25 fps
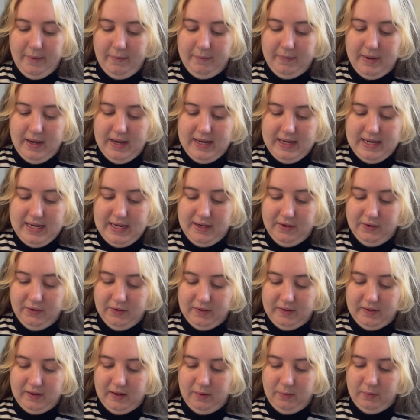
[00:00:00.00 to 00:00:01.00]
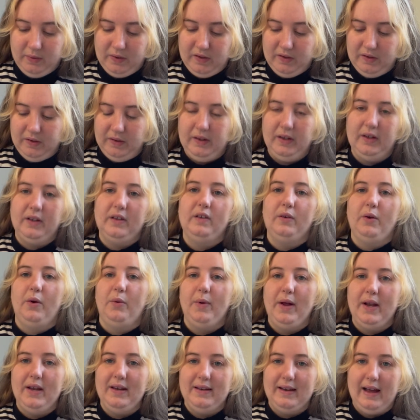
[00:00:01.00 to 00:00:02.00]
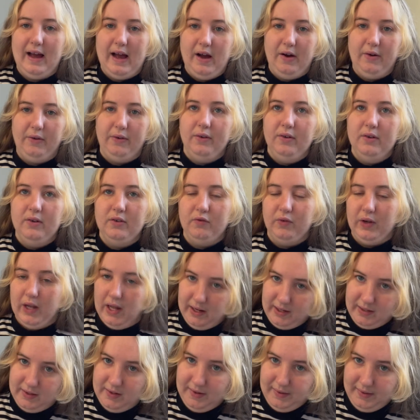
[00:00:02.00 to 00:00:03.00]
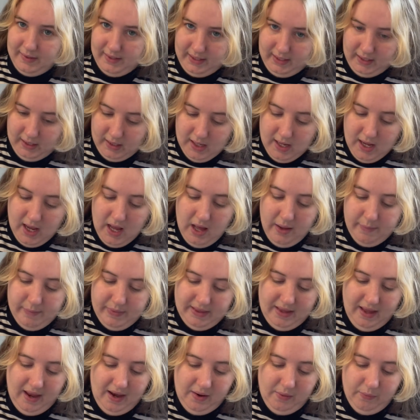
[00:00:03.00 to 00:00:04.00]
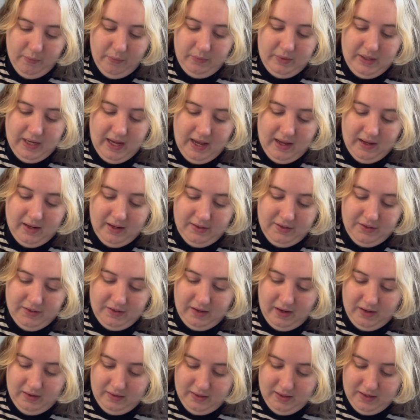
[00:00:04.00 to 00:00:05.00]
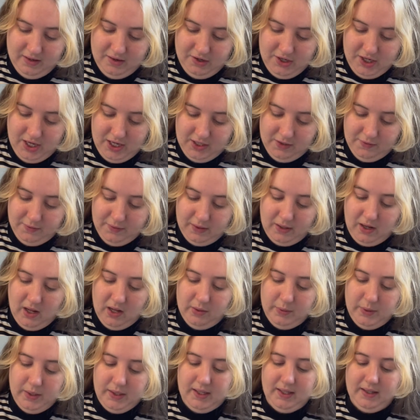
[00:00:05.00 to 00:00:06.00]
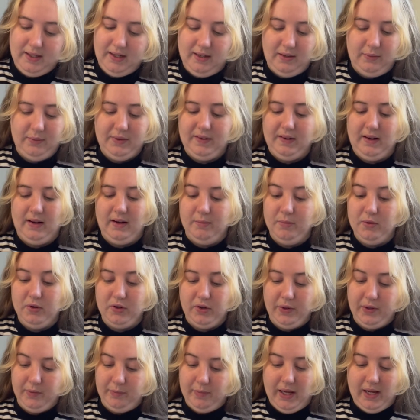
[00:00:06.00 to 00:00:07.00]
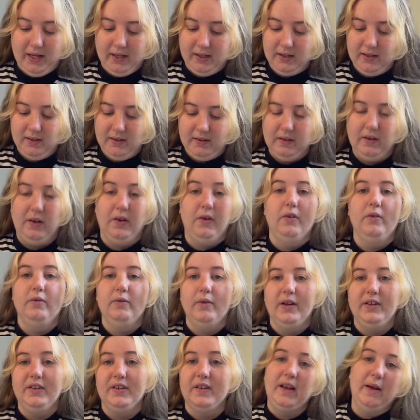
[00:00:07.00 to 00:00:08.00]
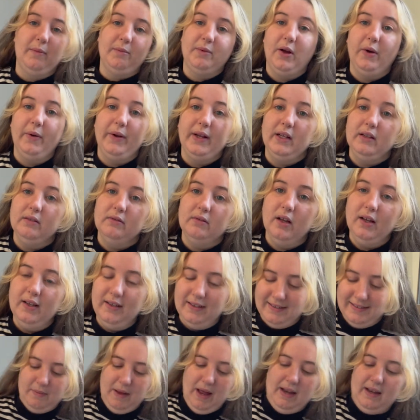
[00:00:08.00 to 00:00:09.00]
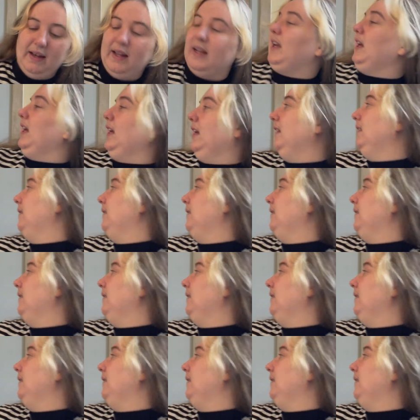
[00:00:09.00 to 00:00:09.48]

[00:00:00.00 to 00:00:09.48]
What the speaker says: needles that I was using, so I went down reluctantly, but then yeah, I just kind of didn't change for the colour work, and then I was like, I'm not going back, so I just kept going. And like it is